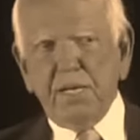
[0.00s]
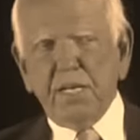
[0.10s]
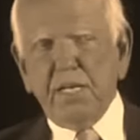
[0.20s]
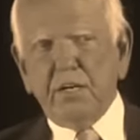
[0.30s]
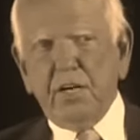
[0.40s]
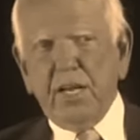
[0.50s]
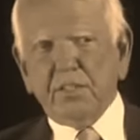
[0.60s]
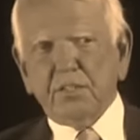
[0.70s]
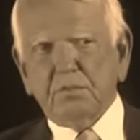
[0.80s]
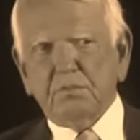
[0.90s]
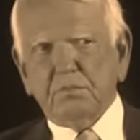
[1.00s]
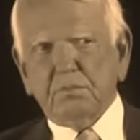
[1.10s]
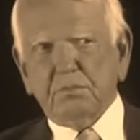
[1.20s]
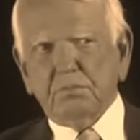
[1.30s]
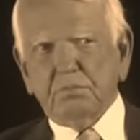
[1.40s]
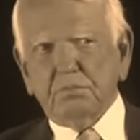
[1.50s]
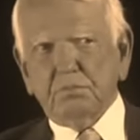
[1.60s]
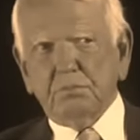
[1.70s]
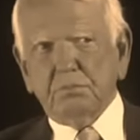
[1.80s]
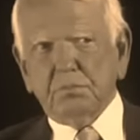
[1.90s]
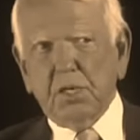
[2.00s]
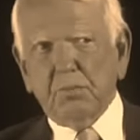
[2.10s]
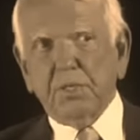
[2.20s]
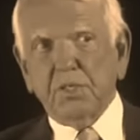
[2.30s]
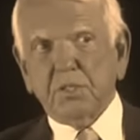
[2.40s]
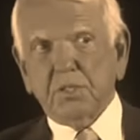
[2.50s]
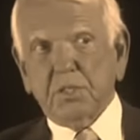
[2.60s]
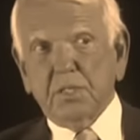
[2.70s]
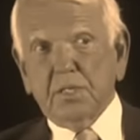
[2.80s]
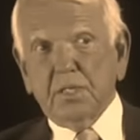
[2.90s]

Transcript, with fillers: We have many international companies